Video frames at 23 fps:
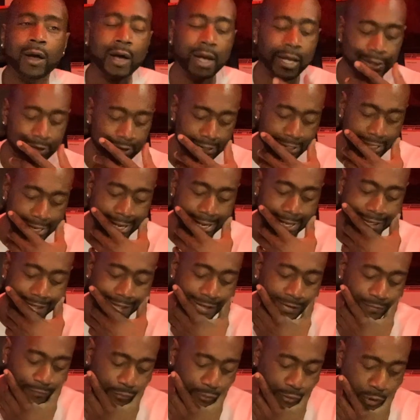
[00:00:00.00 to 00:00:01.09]
has that
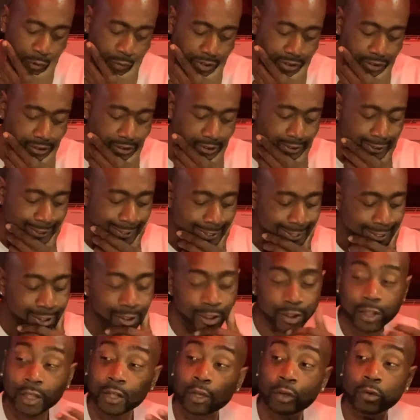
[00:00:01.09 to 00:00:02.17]
influenced
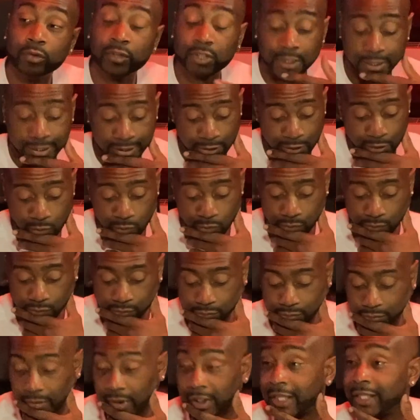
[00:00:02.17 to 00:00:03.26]
the new single?
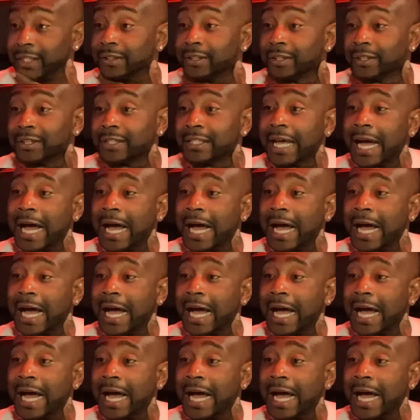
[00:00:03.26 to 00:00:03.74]
Kiss the Sky?